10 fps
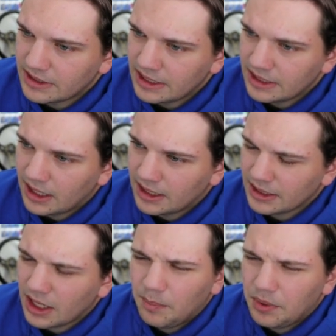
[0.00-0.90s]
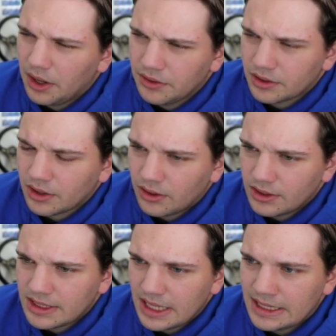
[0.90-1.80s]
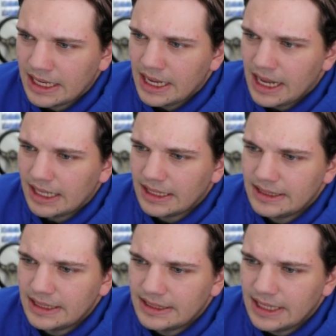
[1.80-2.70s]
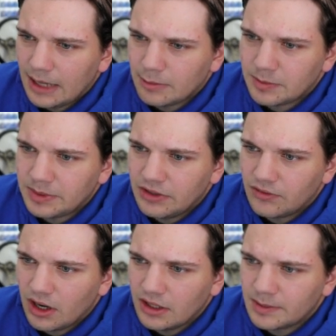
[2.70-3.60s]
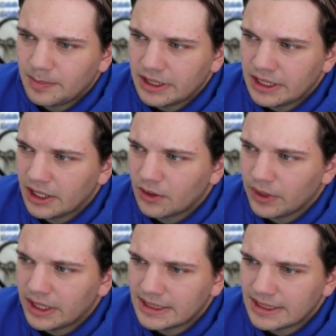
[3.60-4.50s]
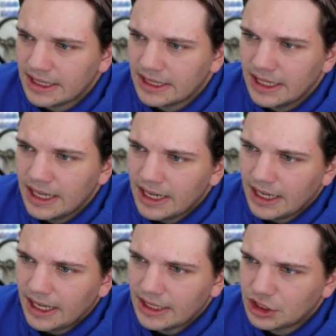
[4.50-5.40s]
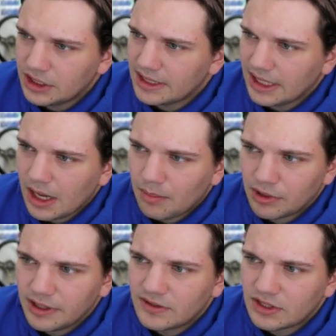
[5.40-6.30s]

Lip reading: in on a couple other cars that did top speed runs. But here we could see just like a brief